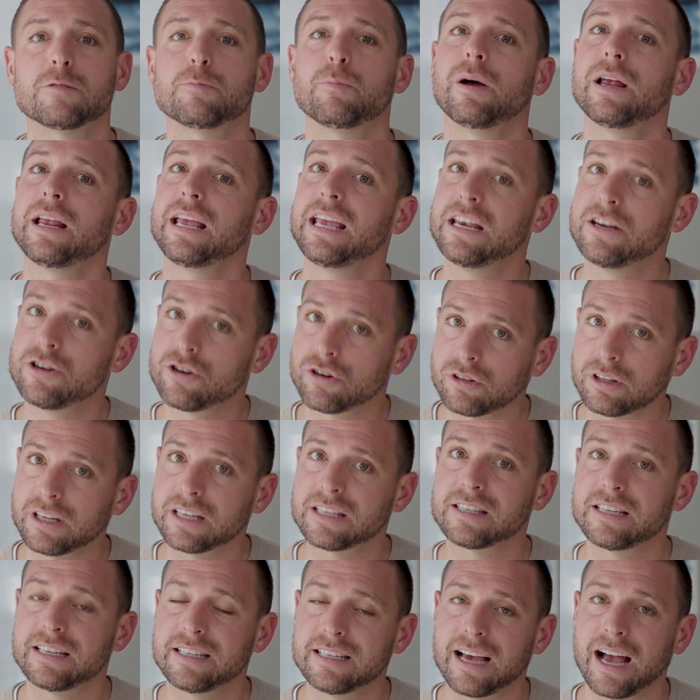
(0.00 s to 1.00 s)
but in your
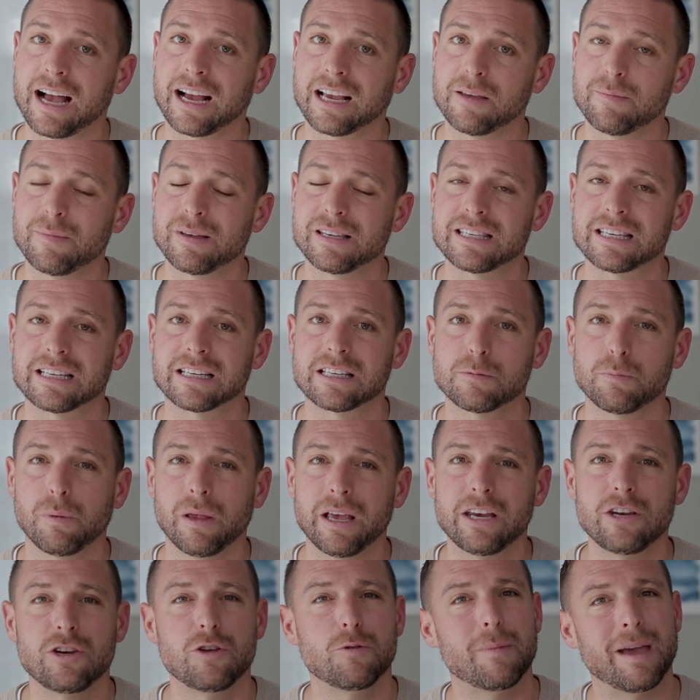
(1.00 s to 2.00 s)
listing documents
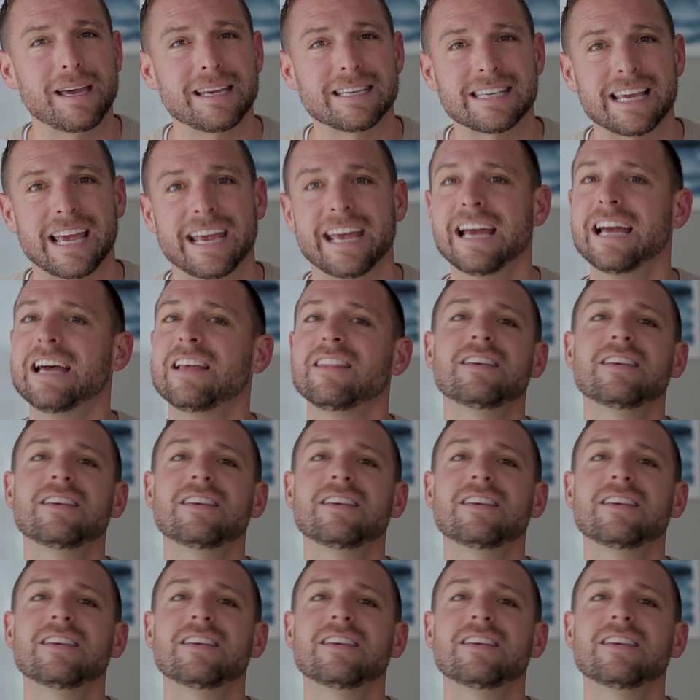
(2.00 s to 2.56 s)
explained, you may say,